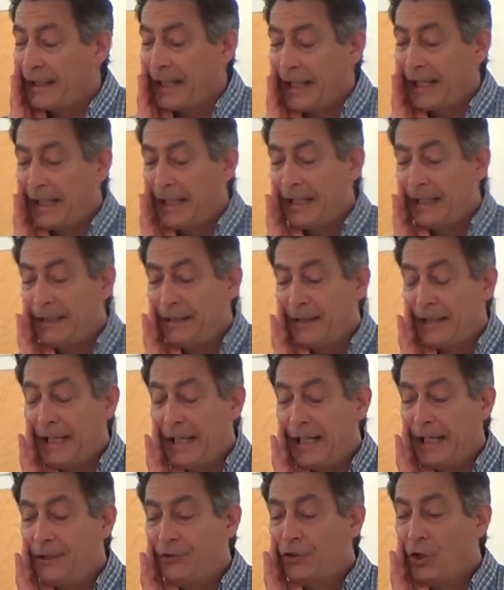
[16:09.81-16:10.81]

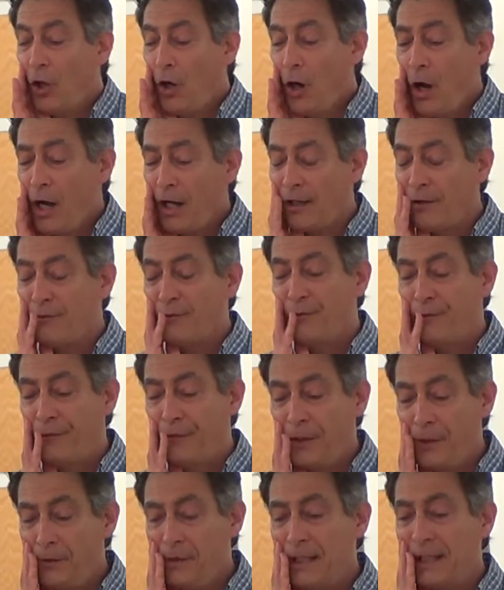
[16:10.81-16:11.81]
they talk
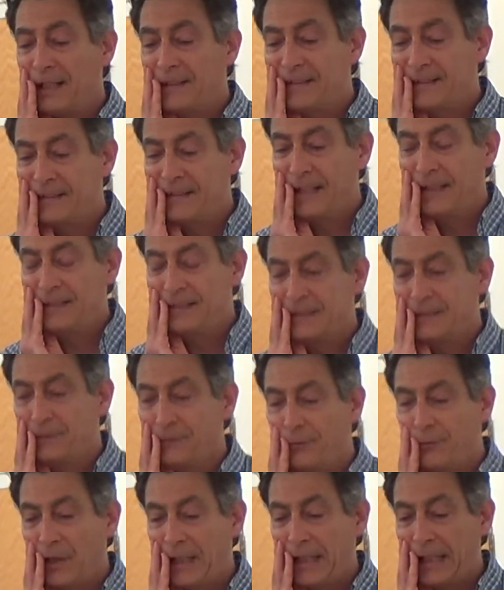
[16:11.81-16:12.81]
very
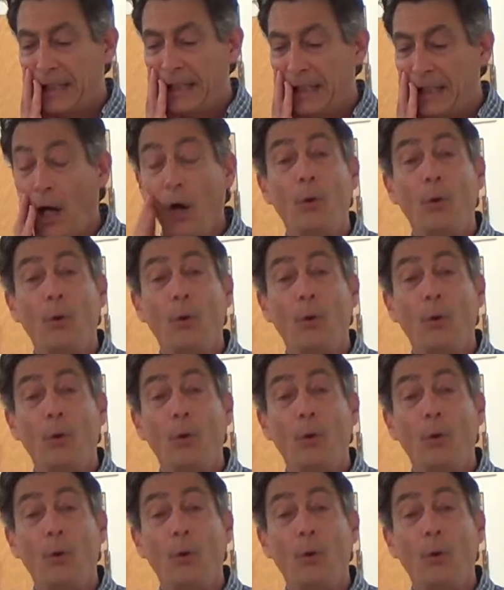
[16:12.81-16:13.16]
extensively.